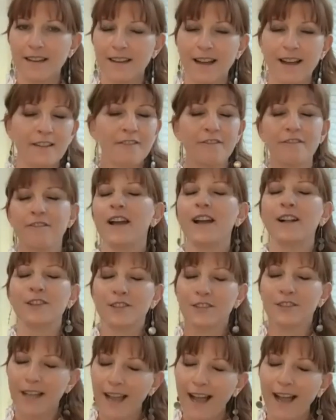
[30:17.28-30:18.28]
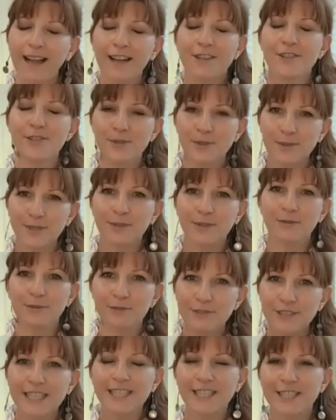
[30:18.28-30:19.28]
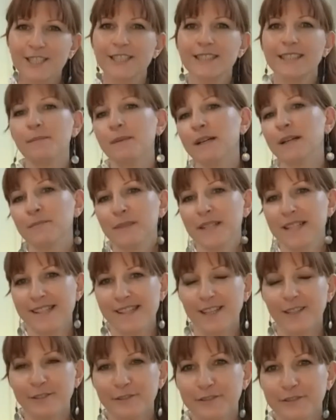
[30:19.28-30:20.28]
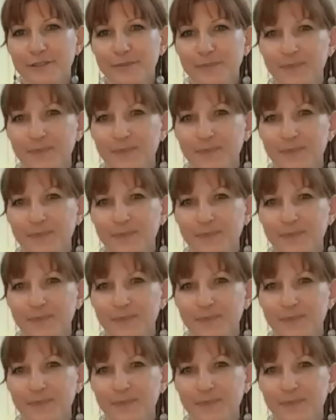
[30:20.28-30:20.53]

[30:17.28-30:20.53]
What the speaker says: I felt actually really good about myself.